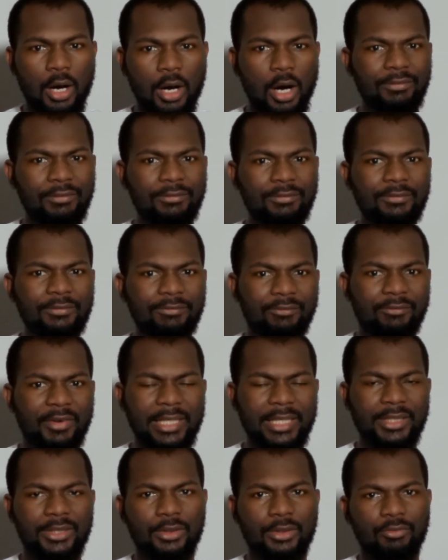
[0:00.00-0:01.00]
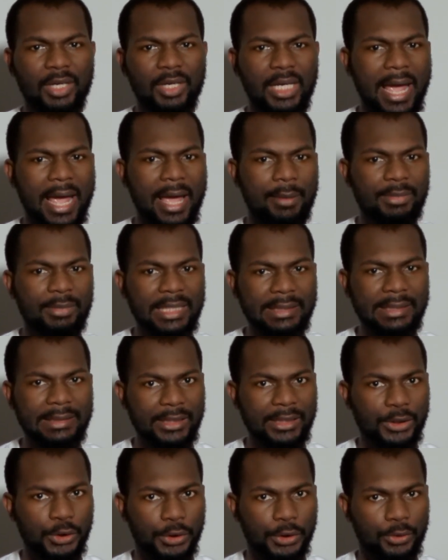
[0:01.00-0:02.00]
often face
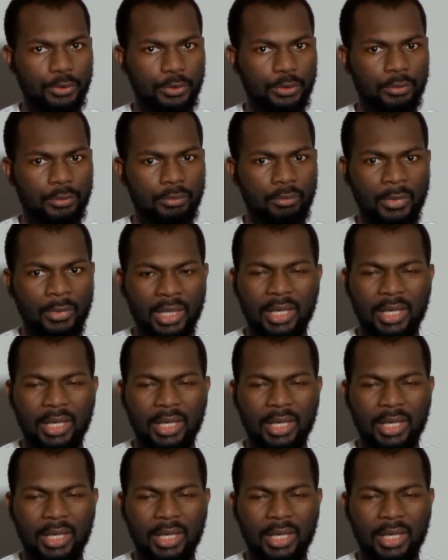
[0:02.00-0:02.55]
reliability issues.